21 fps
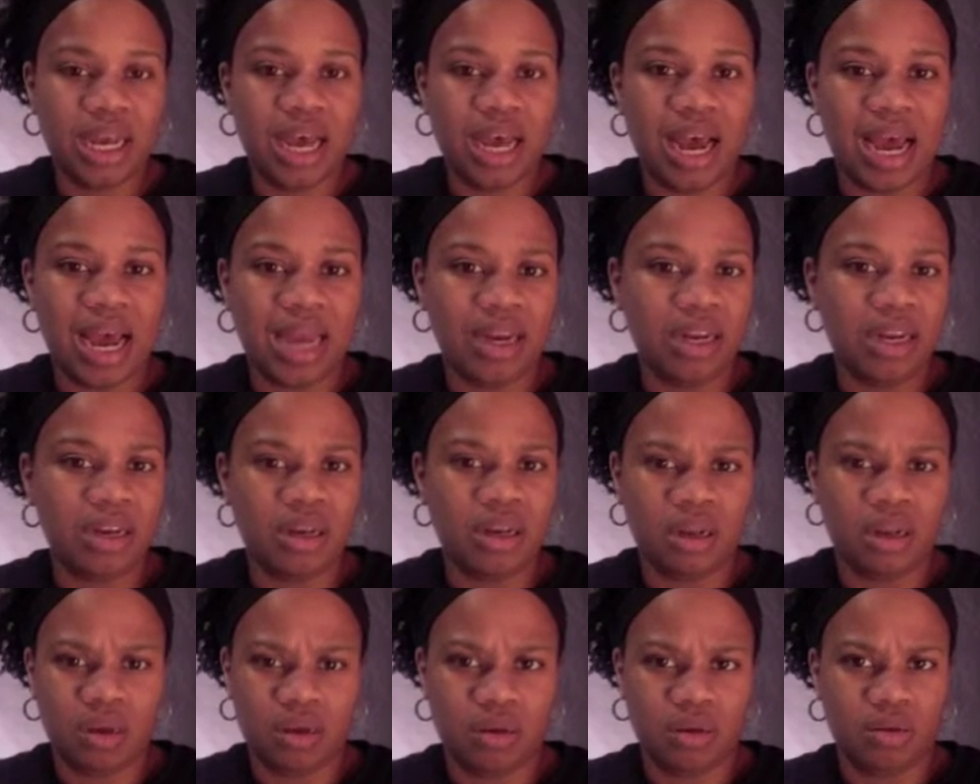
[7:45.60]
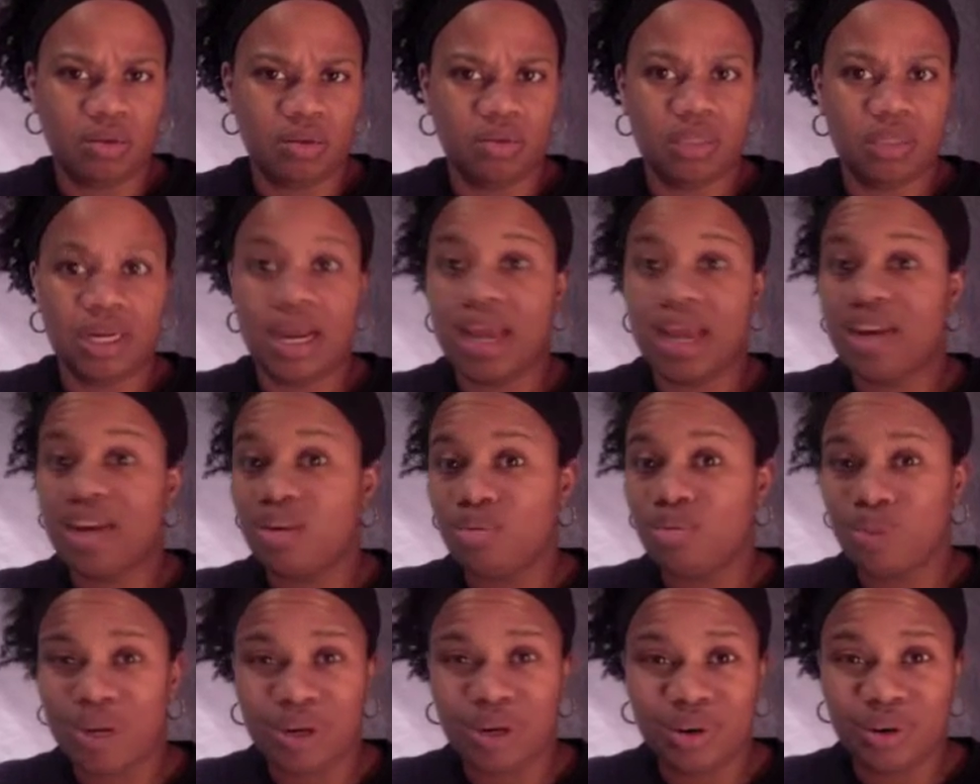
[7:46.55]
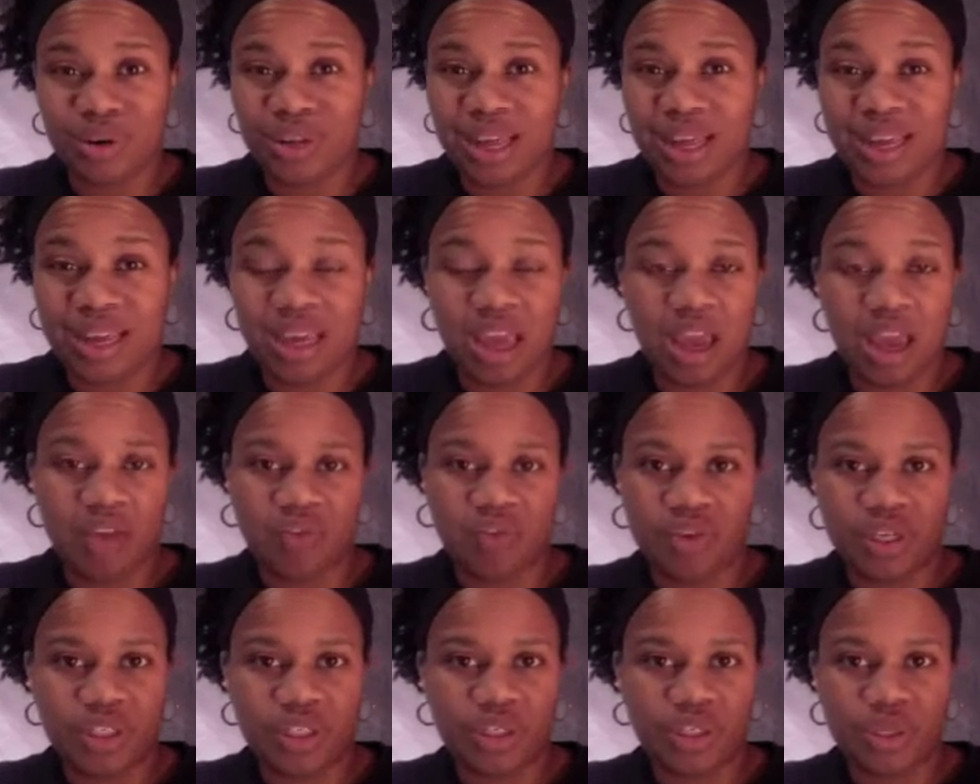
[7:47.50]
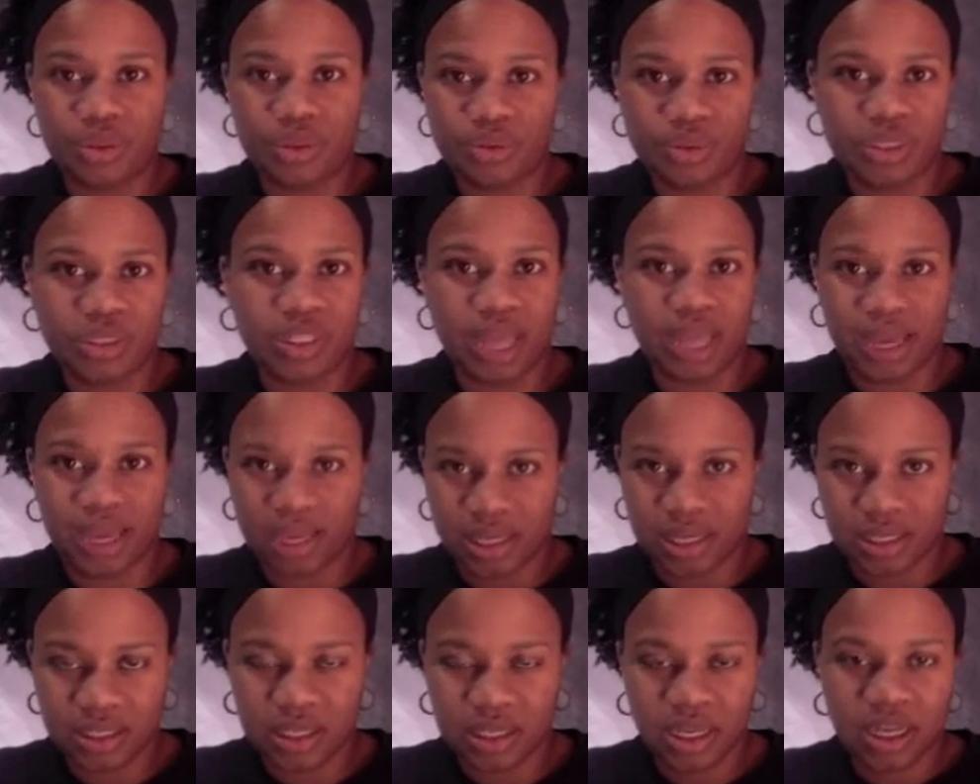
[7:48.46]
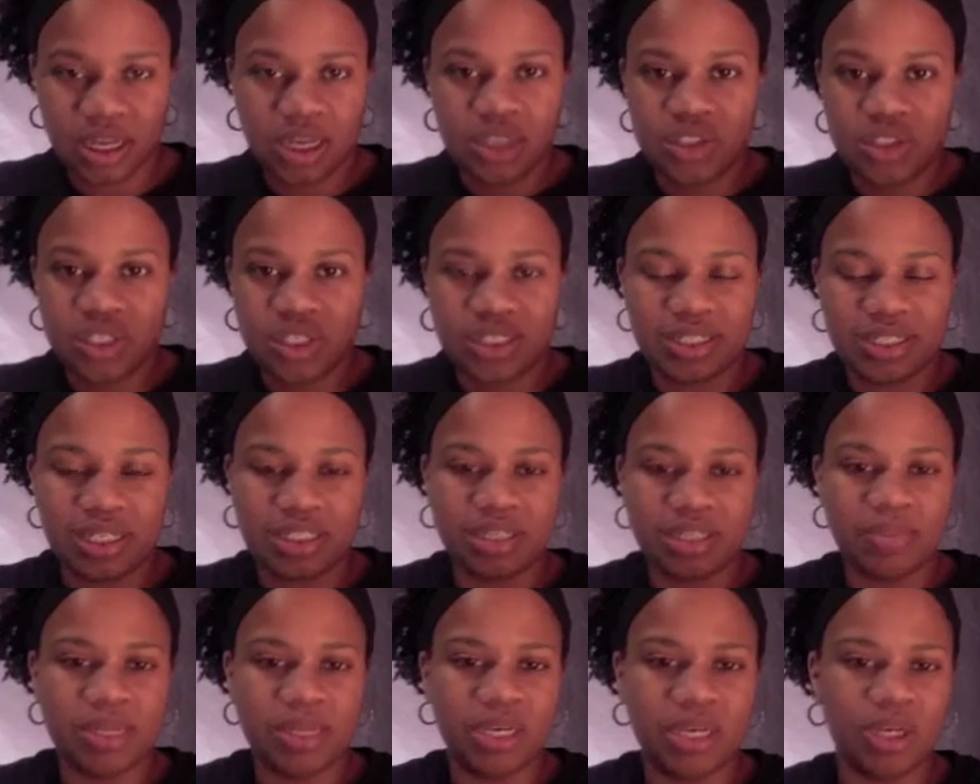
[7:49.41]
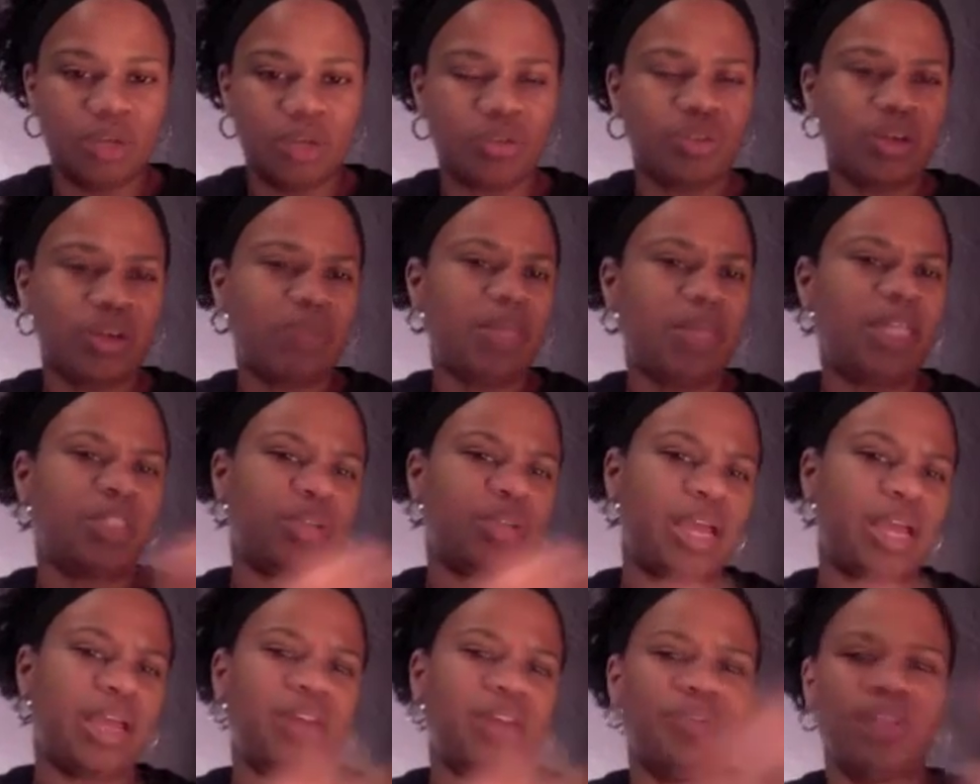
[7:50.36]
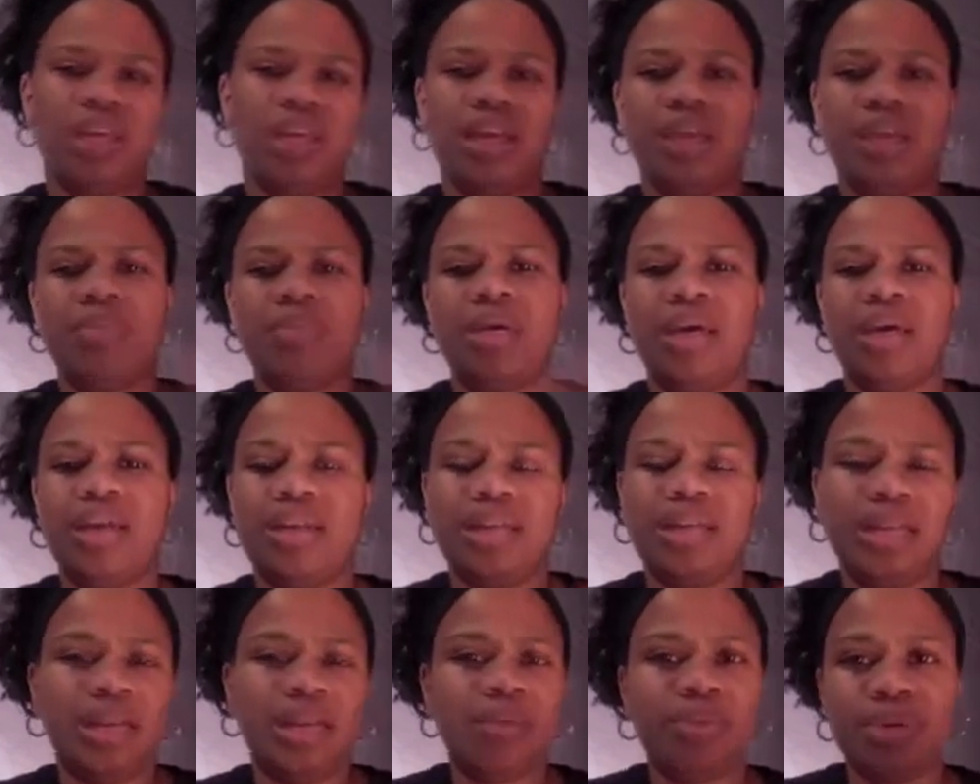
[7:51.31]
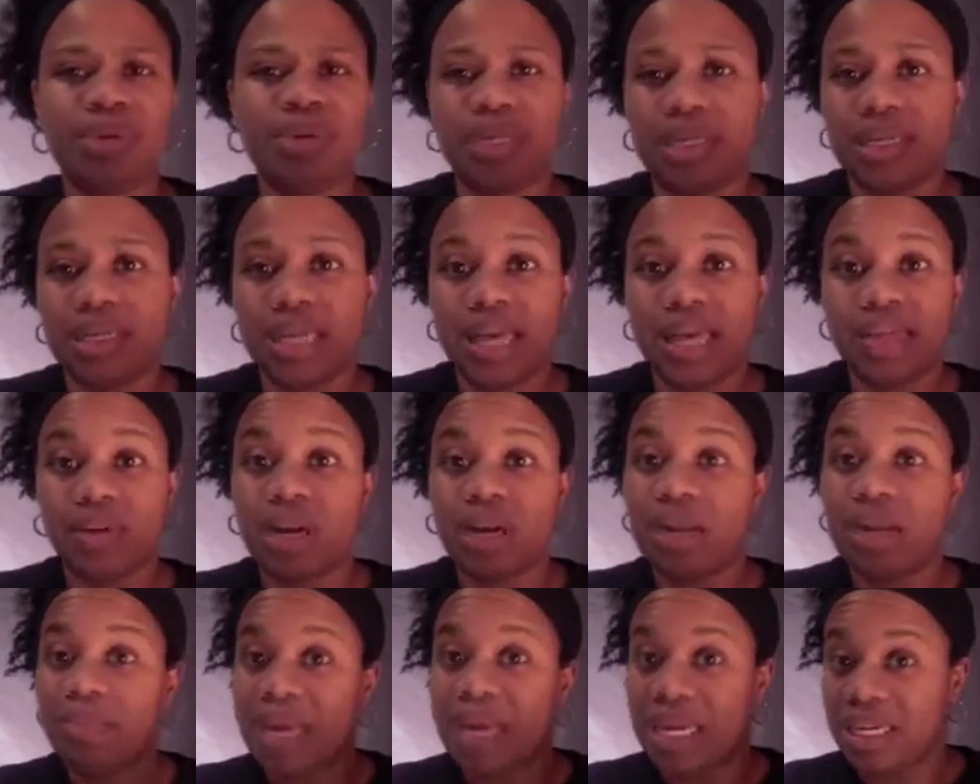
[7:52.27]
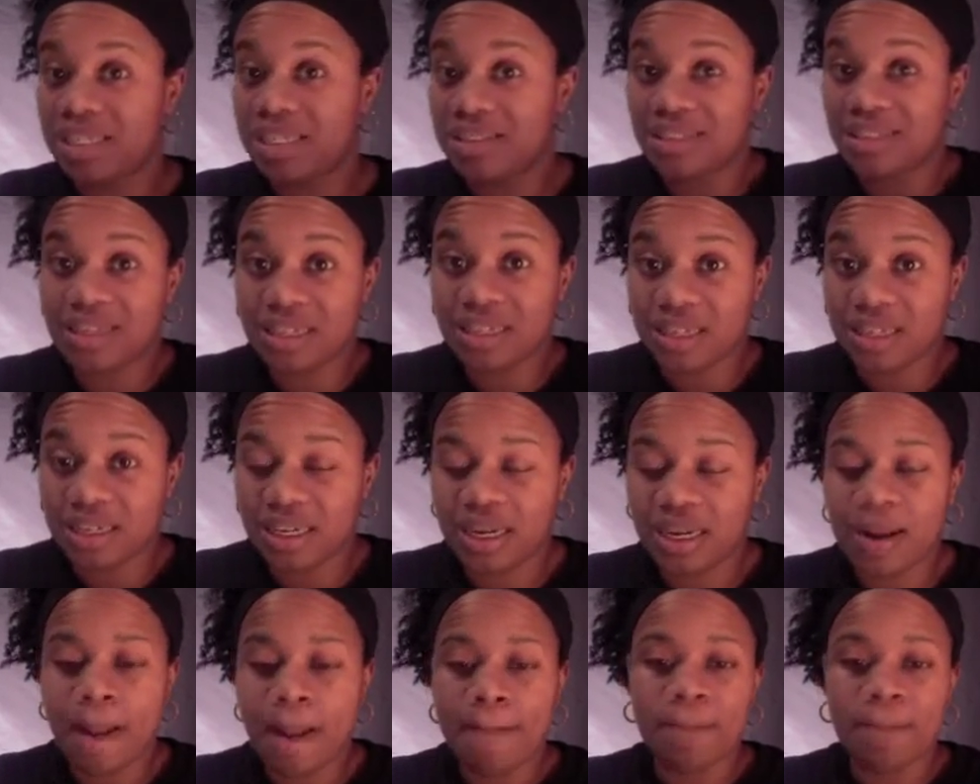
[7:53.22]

I didn't know that I had to render like every 2 seconds just to get something to do. So I'm like dragging everything and I'm cutting it and I'm putting it together and I'm making it look good.